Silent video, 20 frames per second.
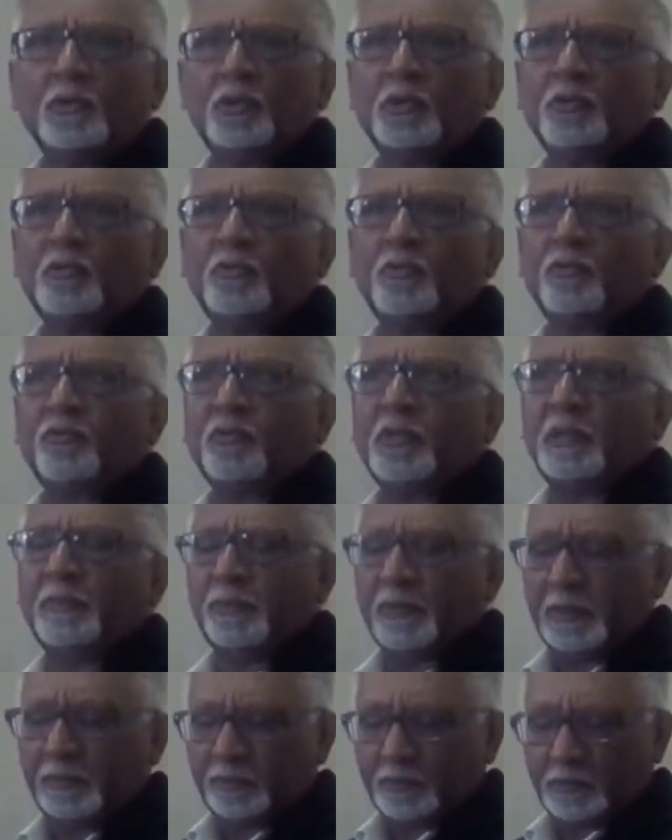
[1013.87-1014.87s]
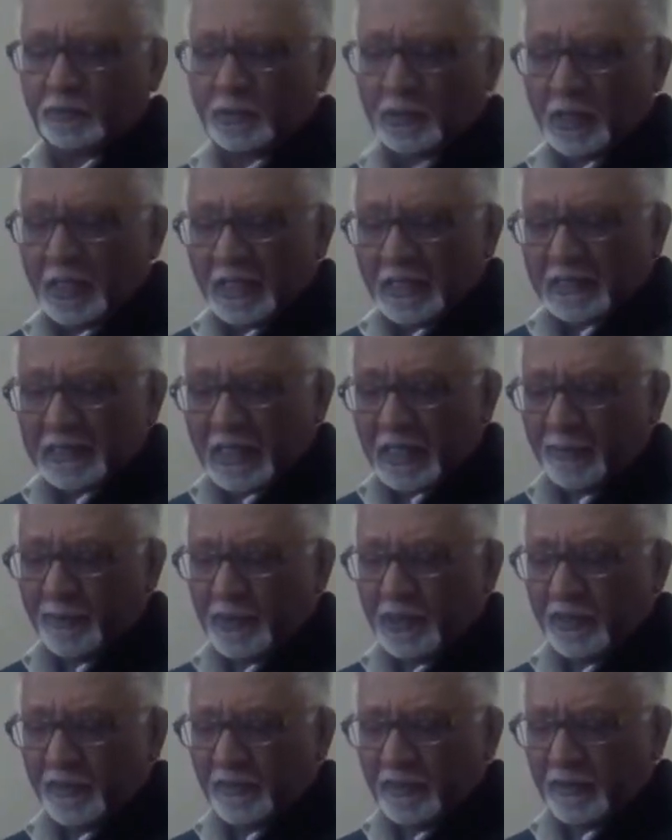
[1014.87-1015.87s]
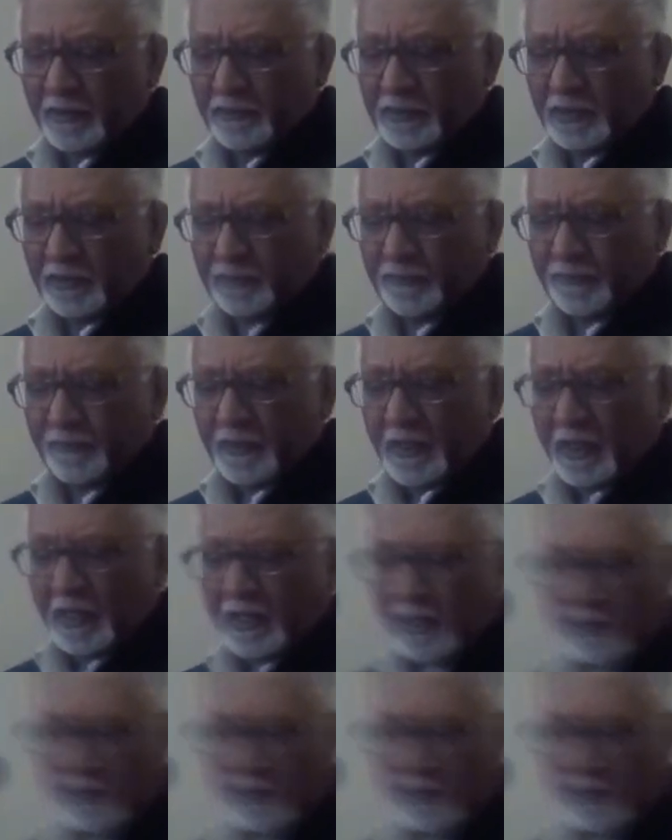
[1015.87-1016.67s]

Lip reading: 2 or 3 people. Has anybody heard of